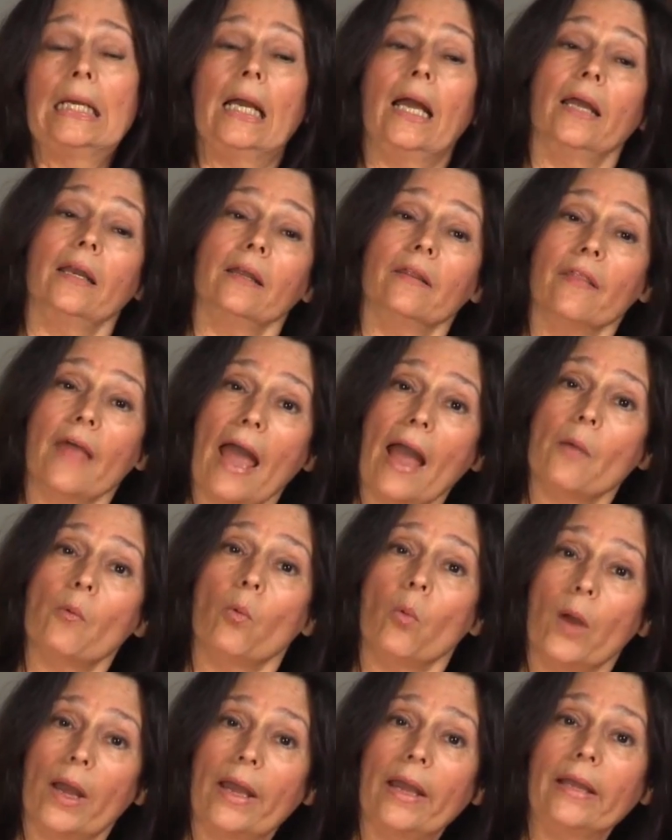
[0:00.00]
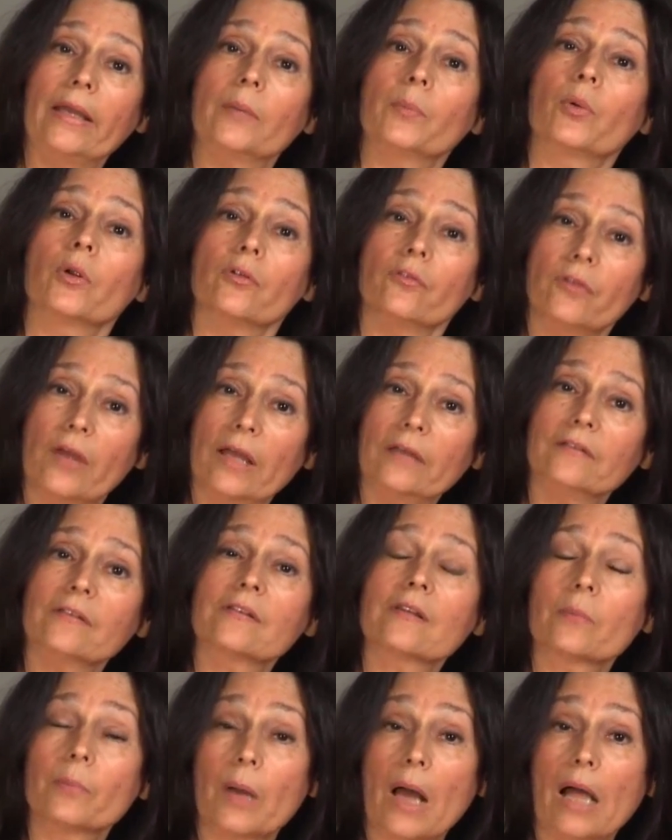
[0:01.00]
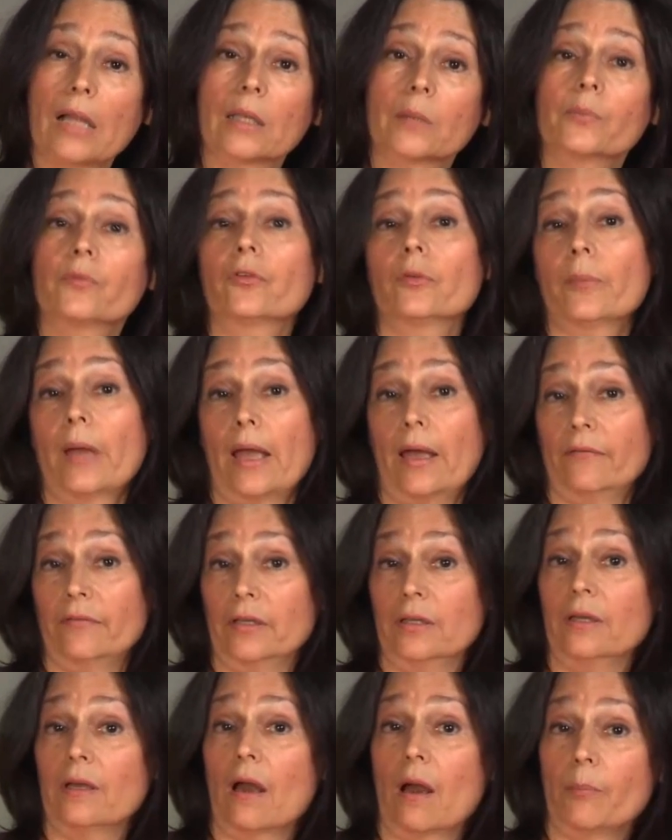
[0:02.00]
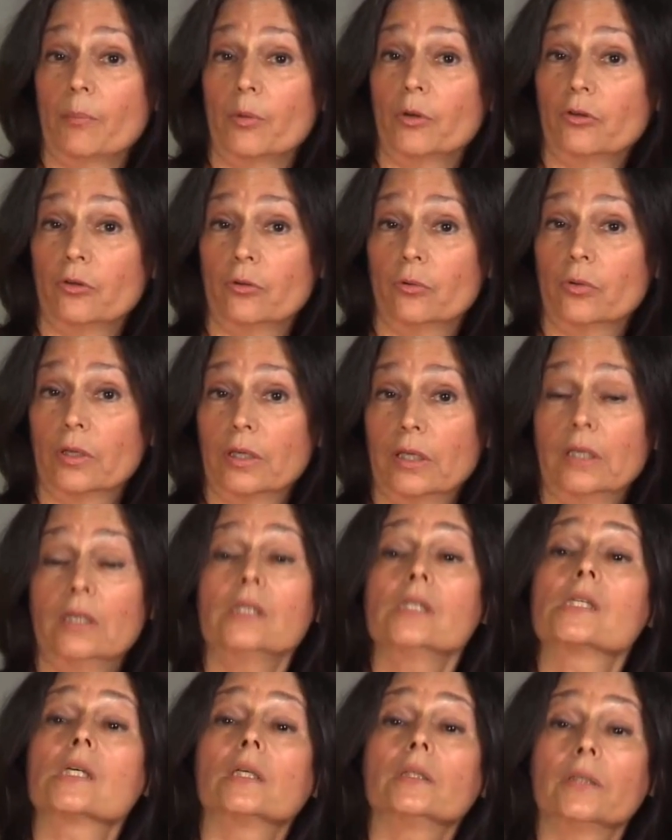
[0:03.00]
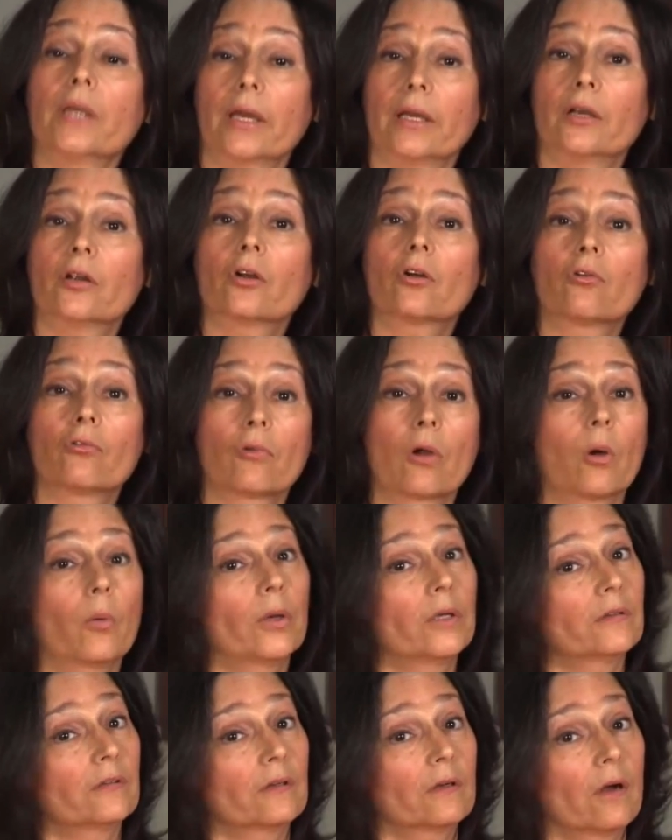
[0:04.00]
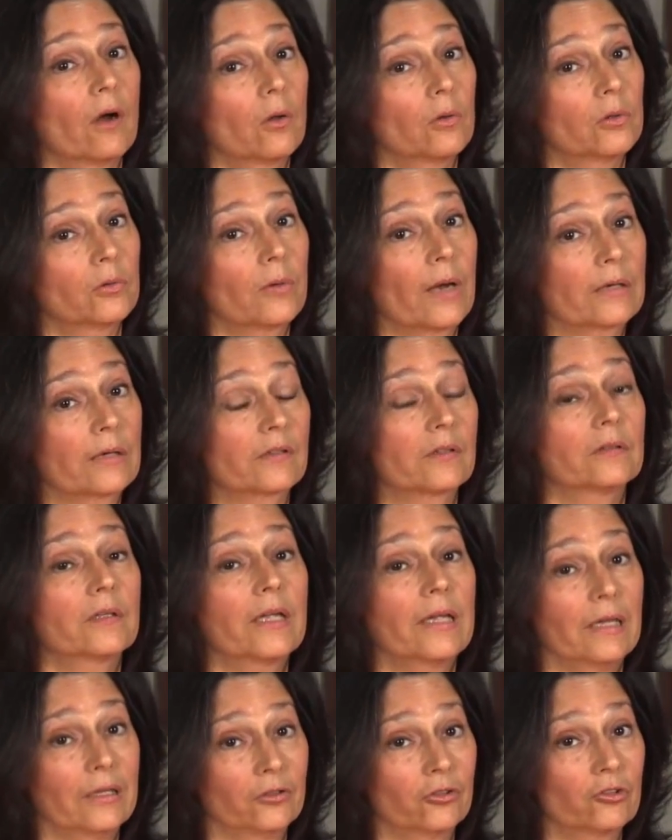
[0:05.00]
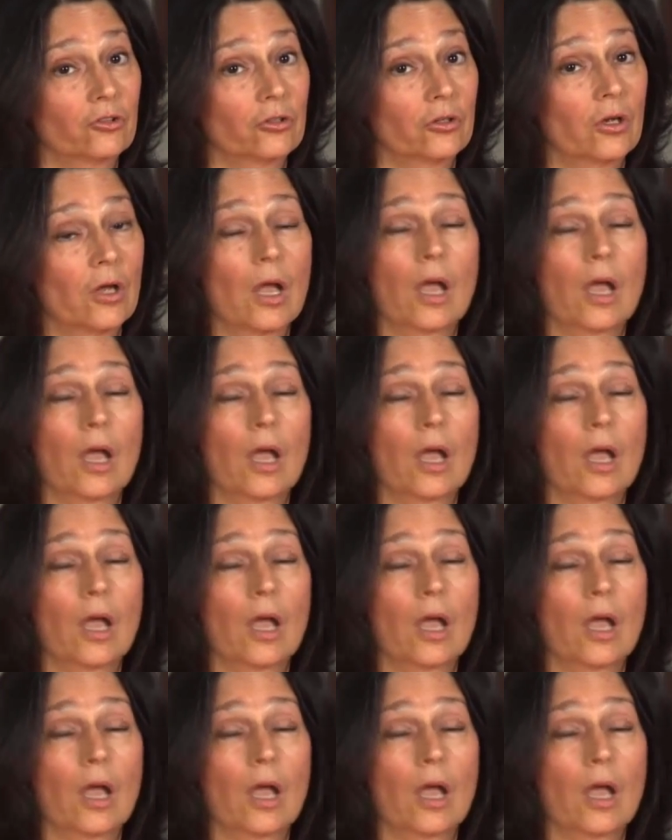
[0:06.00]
And in that way, it prevents the polyp from having the opportunity to later grow into colorectal cancer.